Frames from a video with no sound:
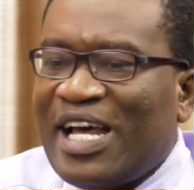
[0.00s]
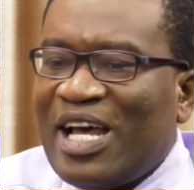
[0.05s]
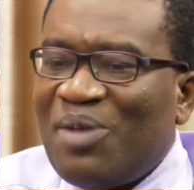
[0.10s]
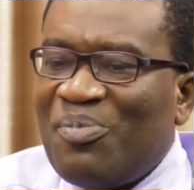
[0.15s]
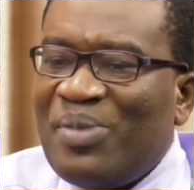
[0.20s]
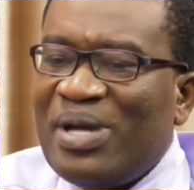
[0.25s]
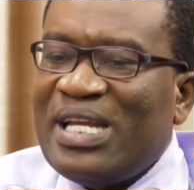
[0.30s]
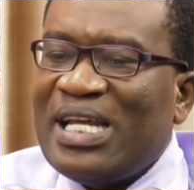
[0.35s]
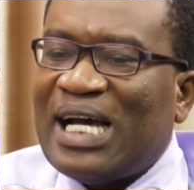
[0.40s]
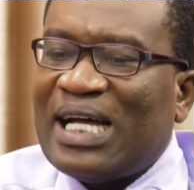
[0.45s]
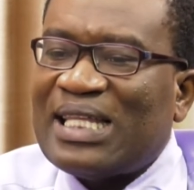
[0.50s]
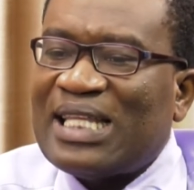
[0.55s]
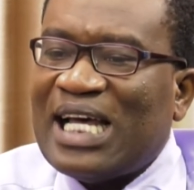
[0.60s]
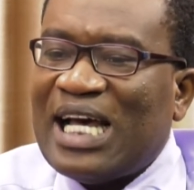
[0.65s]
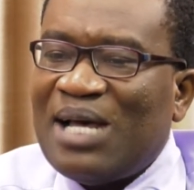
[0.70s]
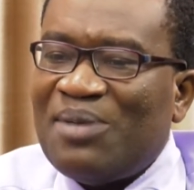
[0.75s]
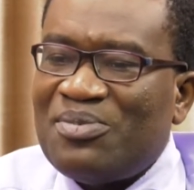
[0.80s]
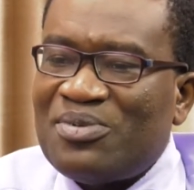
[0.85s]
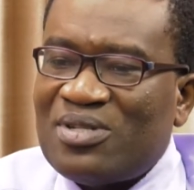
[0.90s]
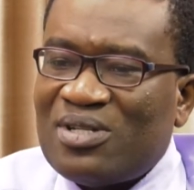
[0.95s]
many a
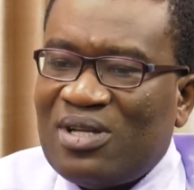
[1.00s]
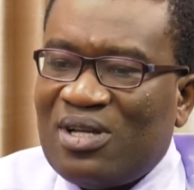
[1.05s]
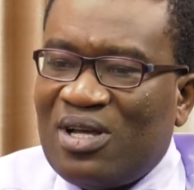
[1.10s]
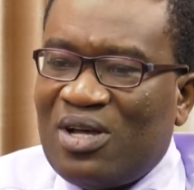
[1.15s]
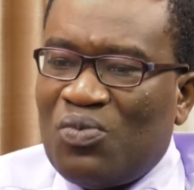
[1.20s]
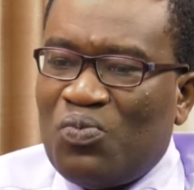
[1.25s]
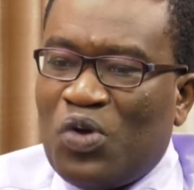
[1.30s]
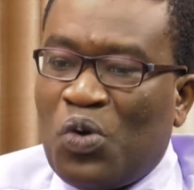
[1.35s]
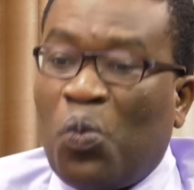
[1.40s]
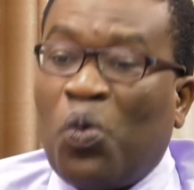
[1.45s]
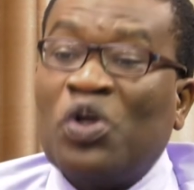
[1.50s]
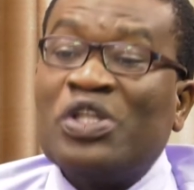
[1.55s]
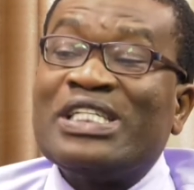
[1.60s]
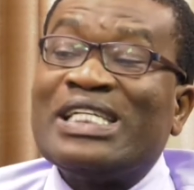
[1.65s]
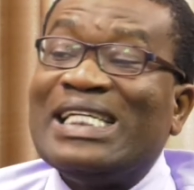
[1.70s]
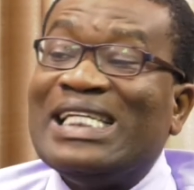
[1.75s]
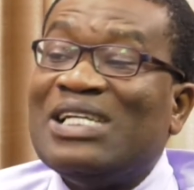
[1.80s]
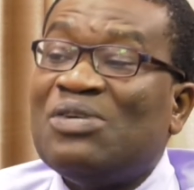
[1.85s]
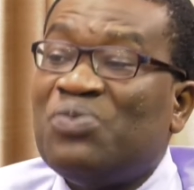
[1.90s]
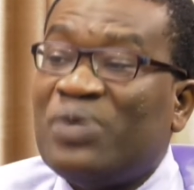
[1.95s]
times you want to
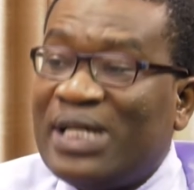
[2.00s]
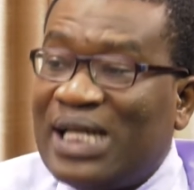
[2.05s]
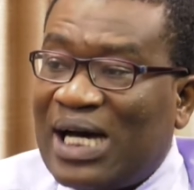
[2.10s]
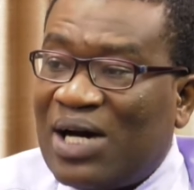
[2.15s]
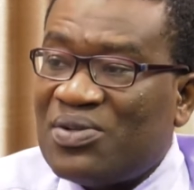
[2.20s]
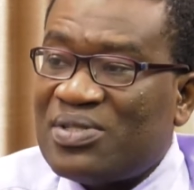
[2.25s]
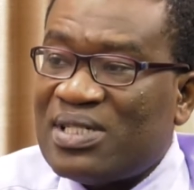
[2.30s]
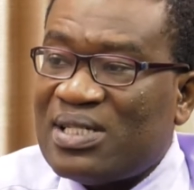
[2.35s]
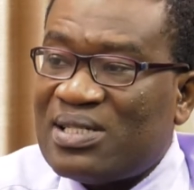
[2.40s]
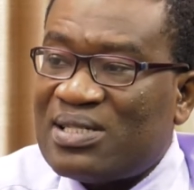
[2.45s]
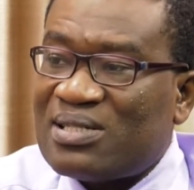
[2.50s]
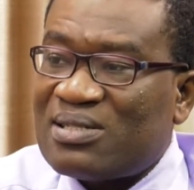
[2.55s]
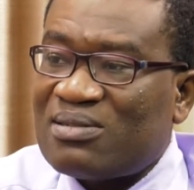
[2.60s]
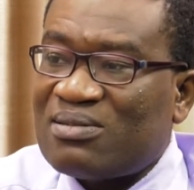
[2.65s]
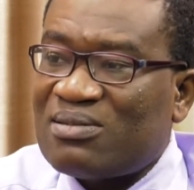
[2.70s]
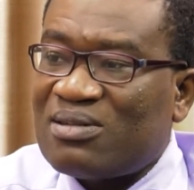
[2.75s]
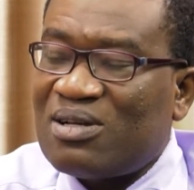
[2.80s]
live without it.